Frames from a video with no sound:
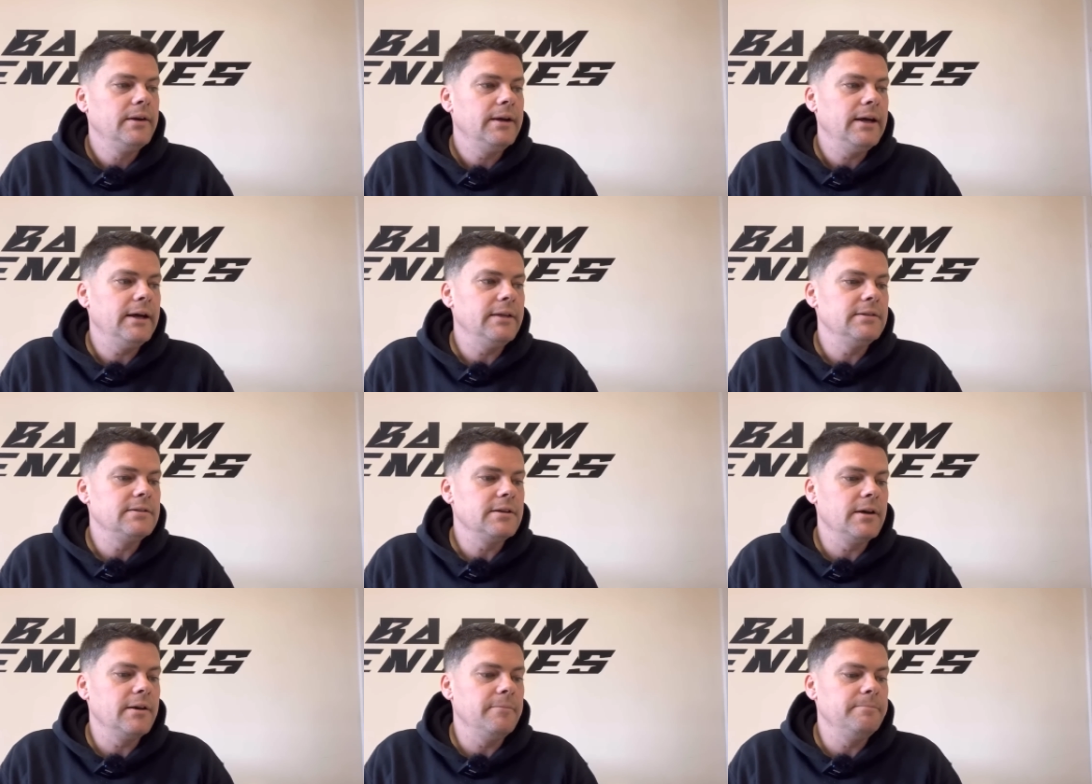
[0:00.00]

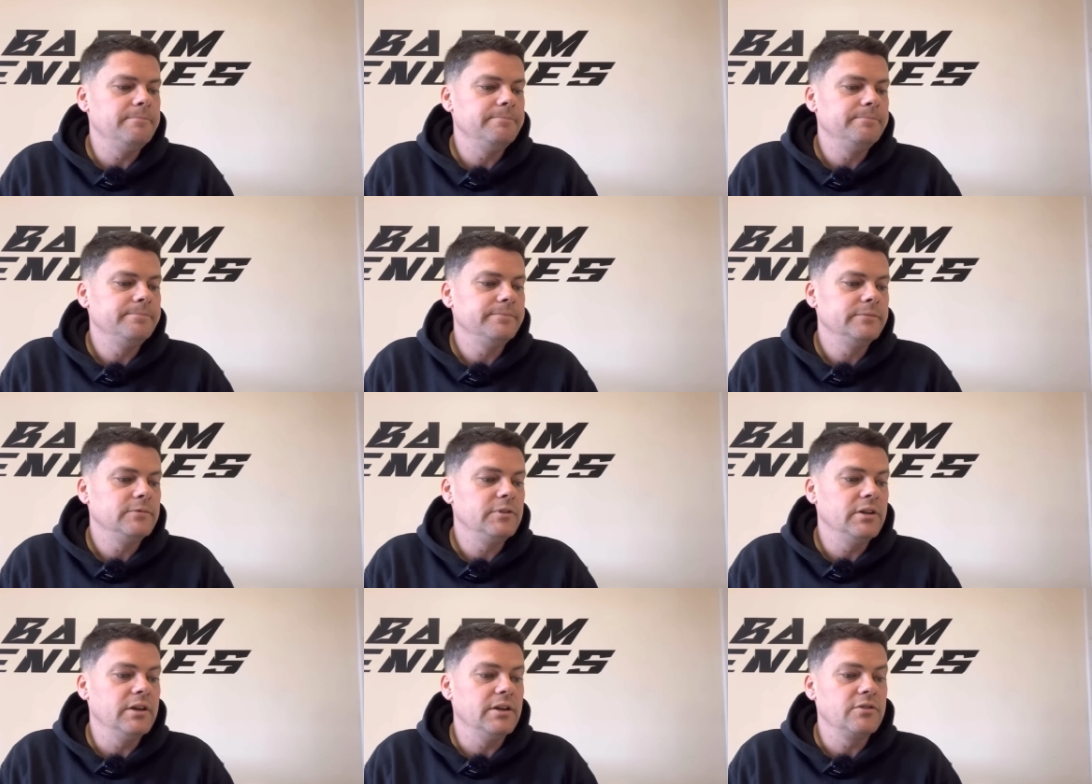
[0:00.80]
and
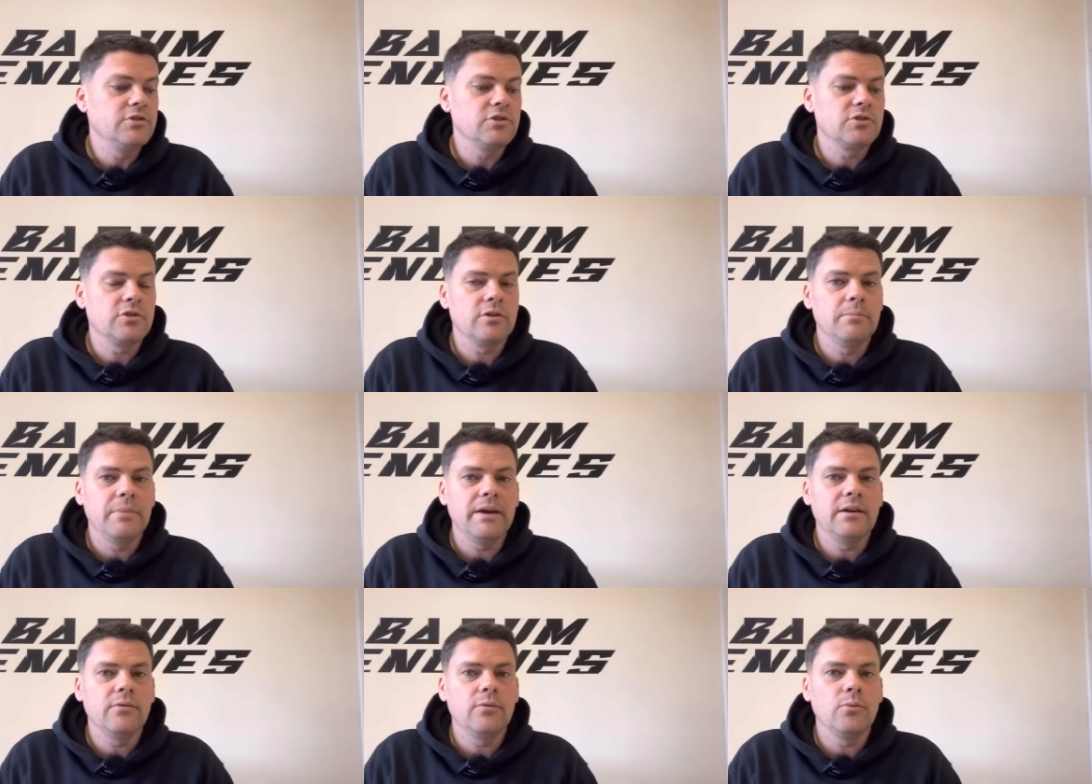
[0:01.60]
yeah, just got to
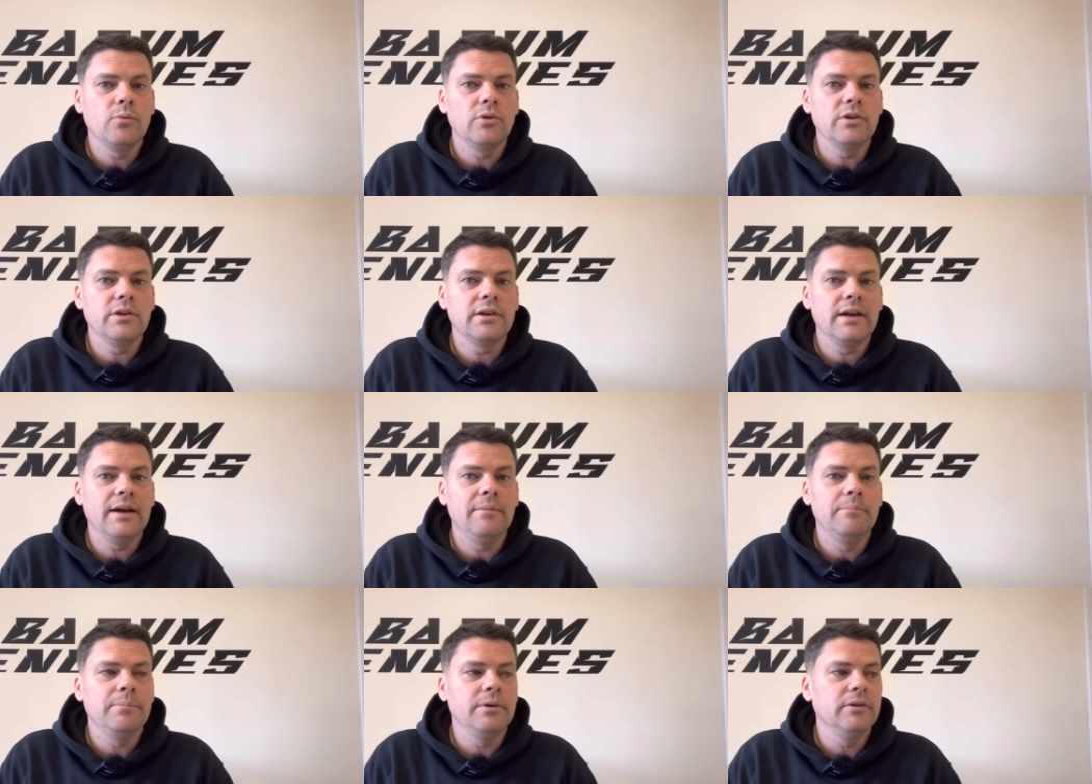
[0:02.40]
make it with what you
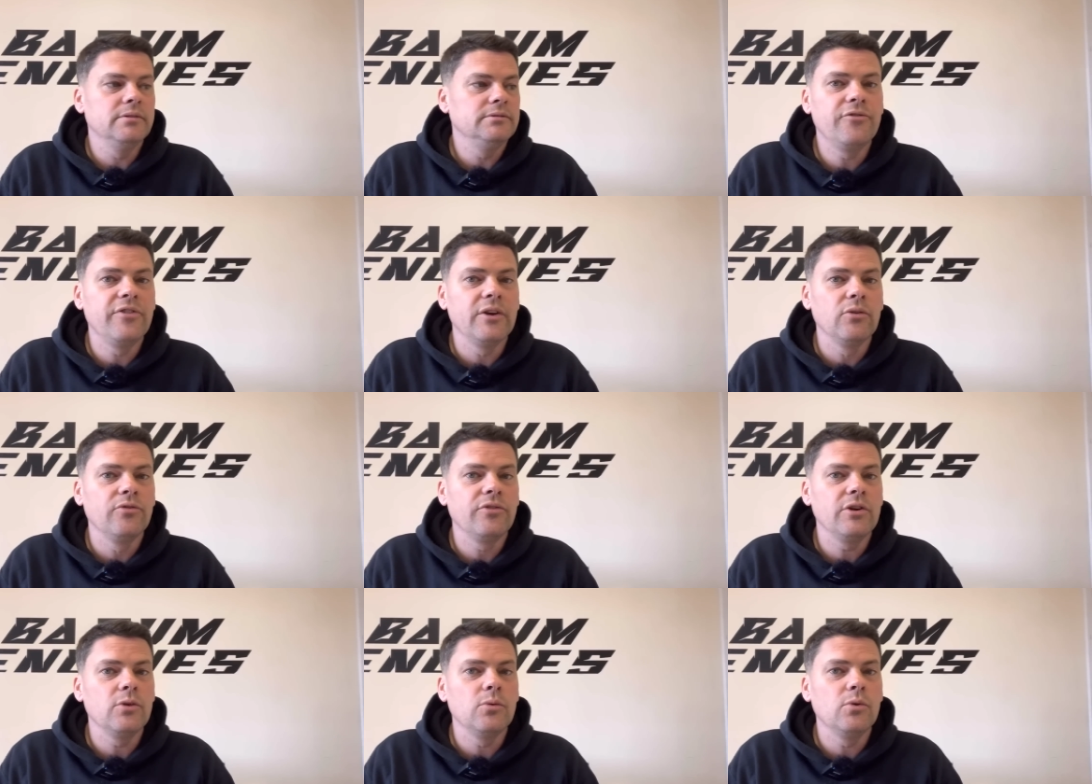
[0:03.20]
can. But feel
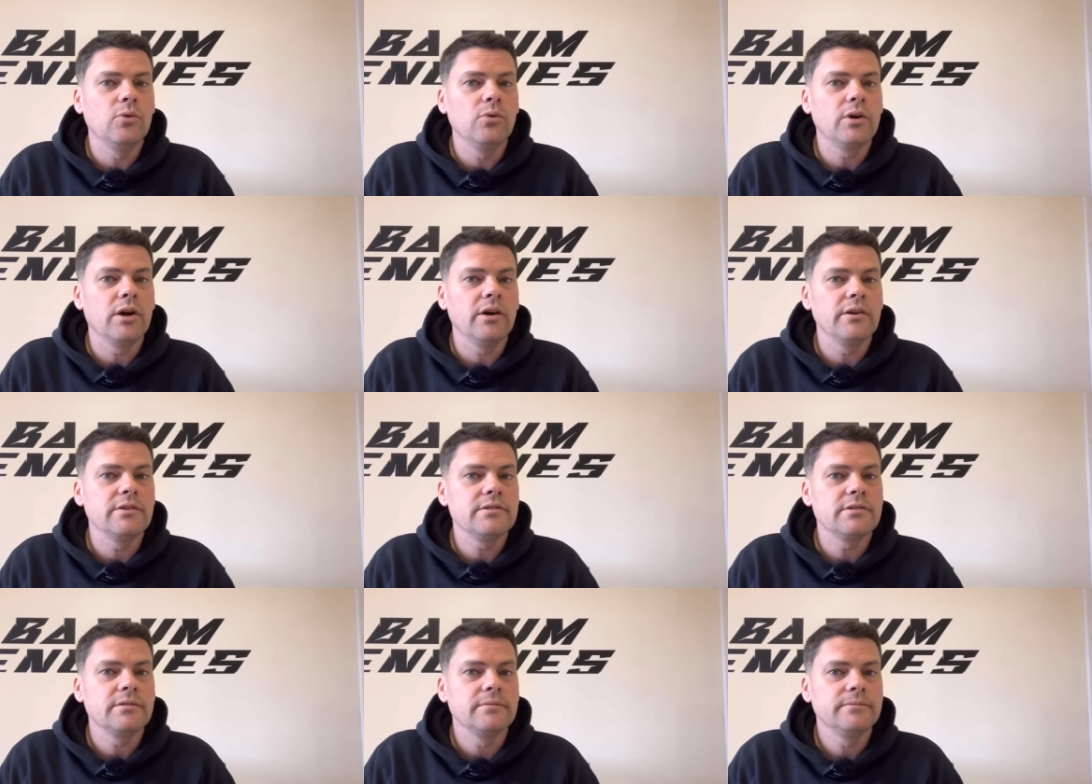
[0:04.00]
for you all,
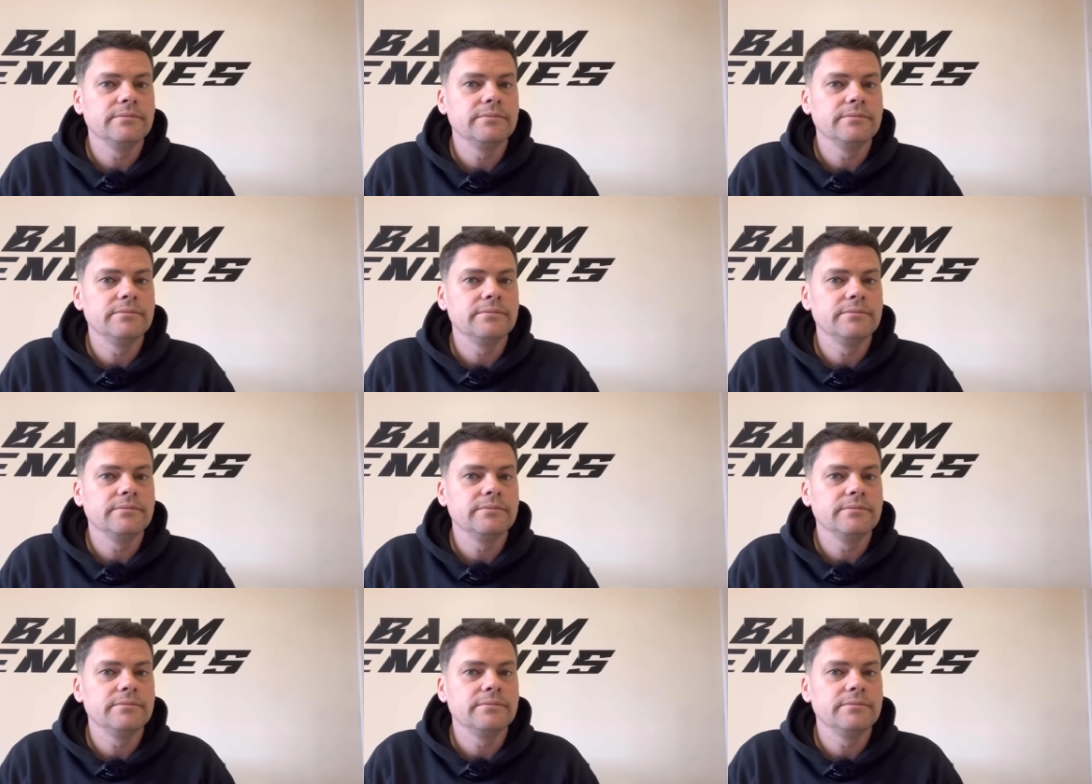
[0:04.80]
guys.